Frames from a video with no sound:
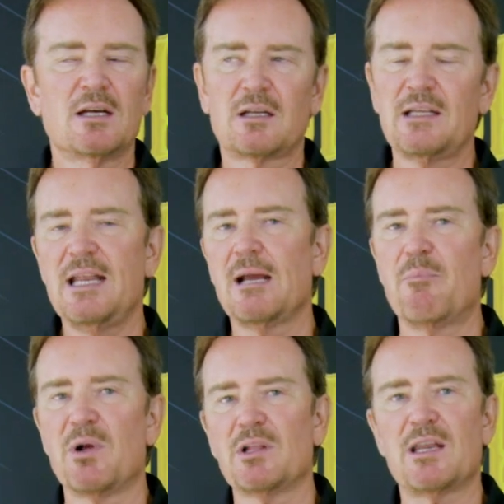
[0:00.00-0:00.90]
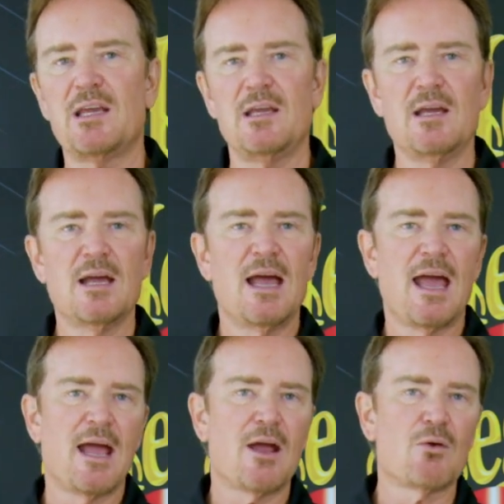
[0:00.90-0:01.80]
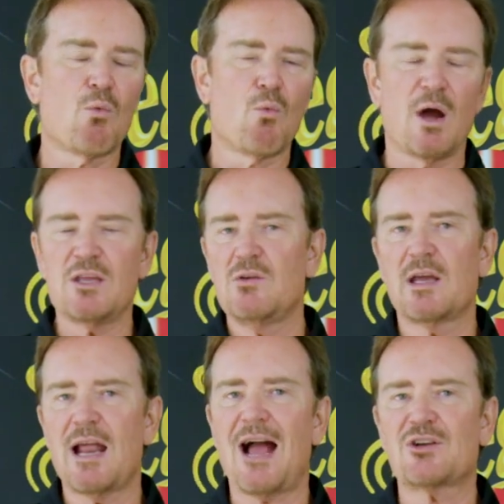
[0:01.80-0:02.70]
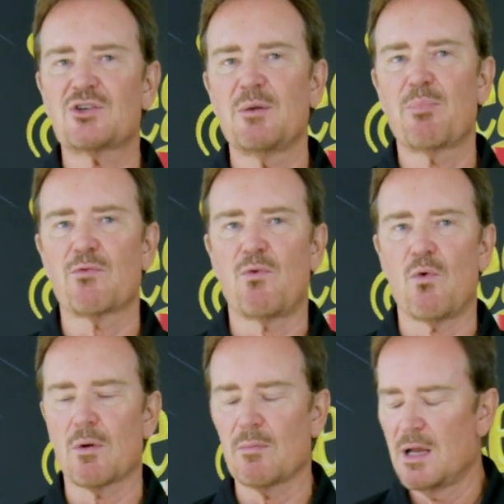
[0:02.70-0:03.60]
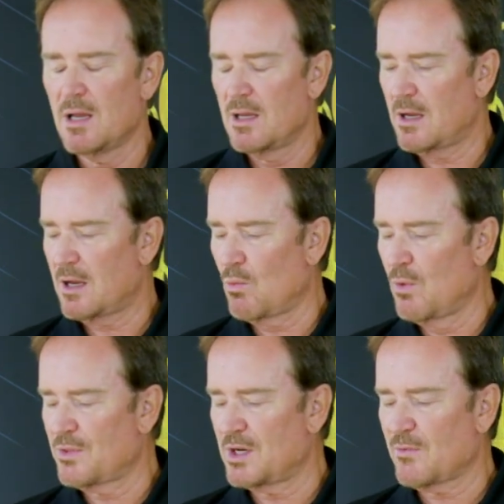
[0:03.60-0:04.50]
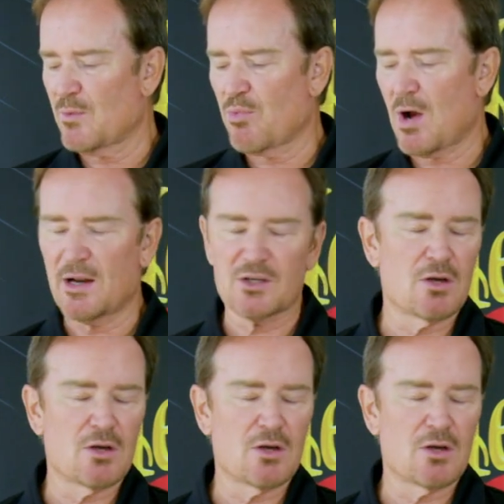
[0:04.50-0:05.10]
cleaning ability, and what you can actually perform with the different products.